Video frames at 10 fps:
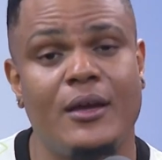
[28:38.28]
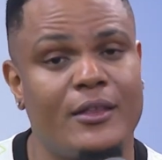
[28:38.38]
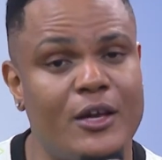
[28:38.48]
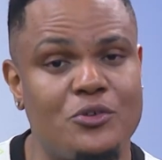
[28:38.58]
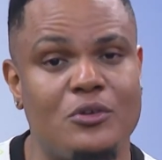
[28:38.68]

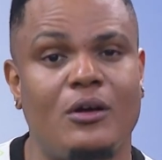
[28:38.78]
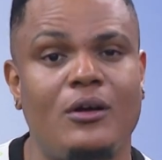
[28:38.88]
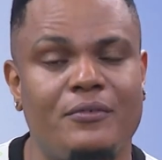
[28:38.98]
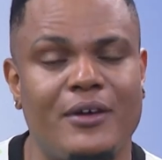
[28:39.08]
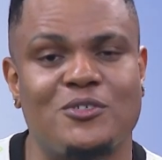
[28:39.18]
that you
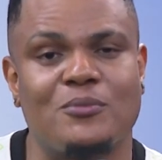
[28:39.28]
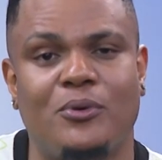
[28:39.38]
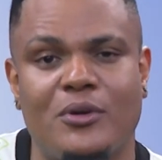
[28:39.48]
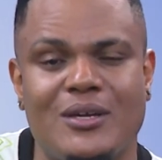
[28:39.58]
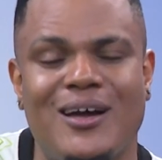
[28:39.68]
love and
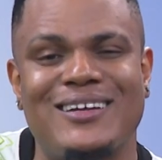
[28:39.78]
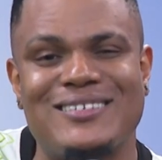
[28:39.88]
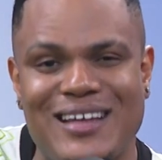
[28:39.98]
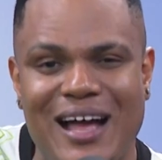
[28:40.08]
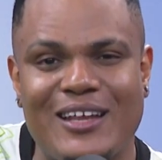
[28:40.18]
support our
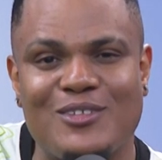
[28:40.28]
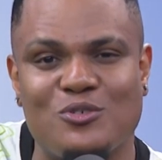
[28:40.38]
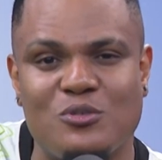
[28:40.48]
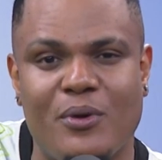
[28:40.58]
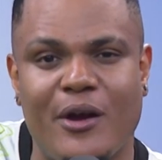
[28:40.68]
darling
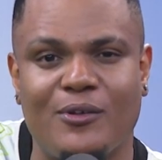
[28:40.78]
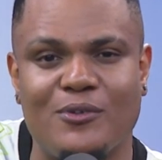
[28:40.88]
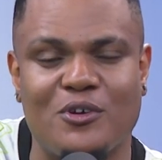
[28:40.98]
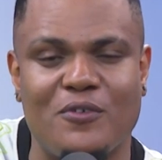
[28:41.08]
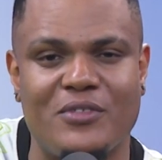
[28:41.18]
Super
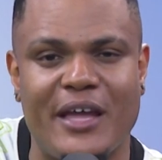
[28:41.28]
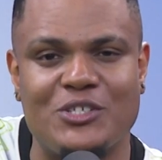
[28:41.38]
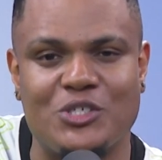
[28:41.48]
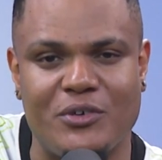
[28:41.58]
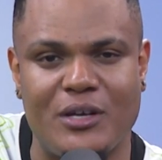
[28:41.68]
Eagles of
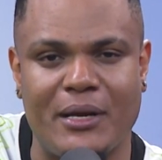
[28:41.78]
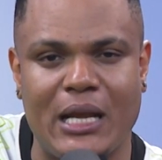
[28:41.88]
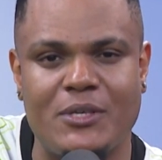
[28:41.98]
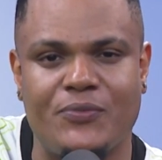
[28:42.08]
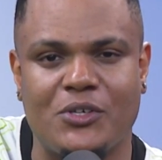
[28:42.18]
Nigeria. My
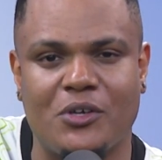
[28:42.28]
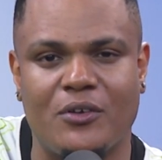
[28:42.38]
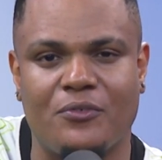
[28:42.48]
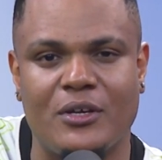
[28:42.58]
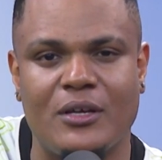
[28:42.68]
name is Victor
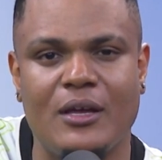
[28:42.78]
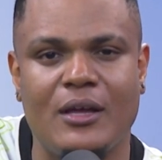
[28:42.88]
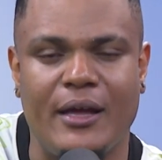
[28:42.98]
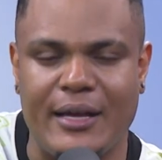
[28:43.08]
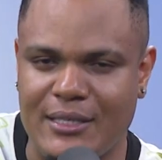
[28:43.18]
Godfrey.
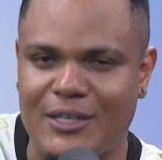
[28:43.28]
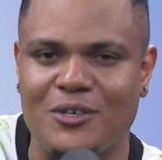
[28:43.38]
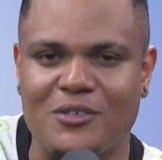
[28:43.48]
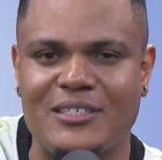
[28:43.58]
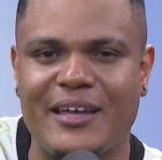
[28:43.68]
I say this
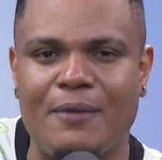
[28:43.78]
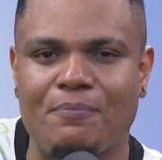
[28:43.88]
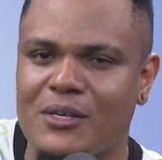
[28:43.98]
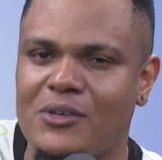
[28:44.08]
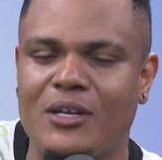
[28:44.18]
all the time.
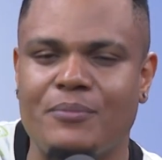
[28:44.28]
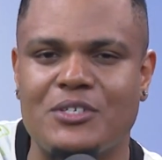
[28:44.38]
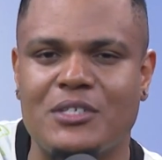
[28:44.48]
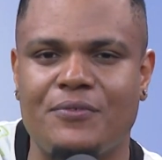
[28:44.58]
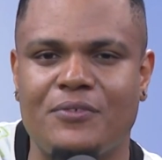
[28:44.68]
Be good and be
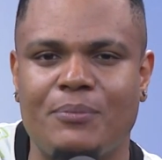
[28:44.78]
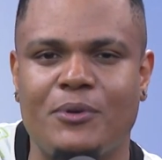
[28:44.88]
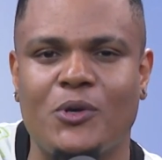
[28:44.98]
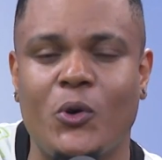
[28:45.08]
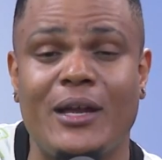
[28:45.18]
safe. Keep
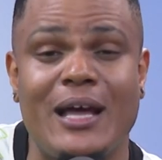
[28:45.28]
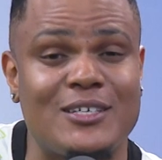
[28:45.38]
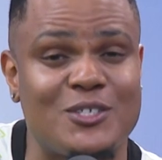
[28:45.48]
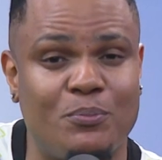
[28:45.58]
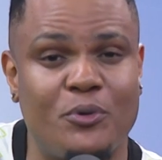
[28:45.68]
it going as
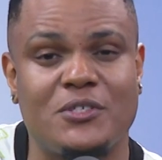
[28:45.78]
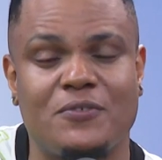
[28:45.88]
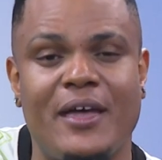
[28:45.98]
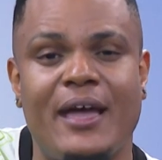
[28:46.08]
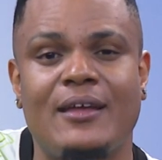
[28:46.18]
a sports
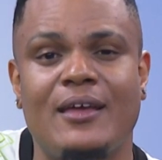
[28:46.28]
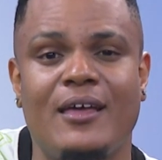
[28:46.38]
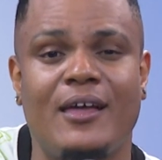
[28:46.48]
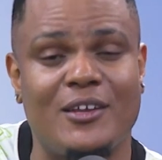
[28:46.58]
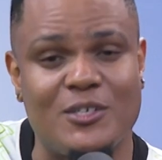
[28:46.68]
fan.
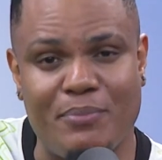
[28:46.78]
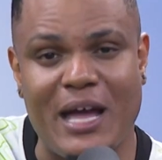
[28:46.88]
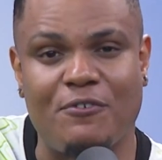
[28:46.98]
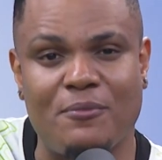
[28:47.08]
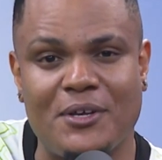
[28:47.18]
It is
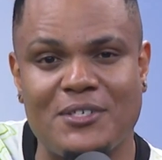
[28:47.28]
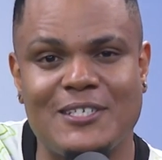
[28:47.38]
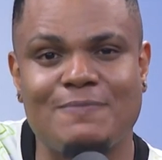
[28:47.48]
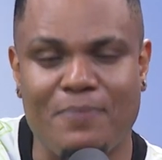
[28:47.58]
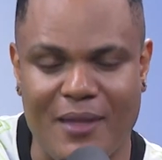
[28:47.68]
bye from
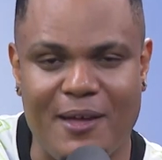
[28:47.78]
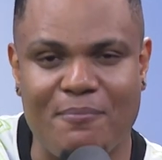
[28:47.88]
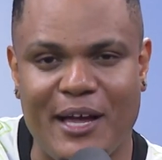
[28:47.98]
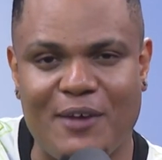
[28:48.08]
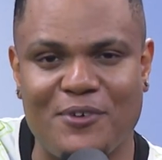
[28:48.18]
us
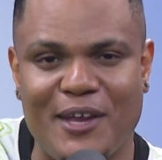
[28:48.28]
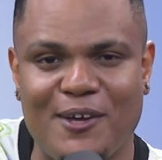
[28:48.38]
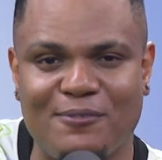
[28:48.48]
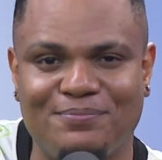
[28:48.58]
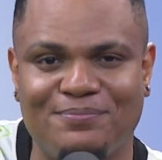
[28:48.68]
and bye for now.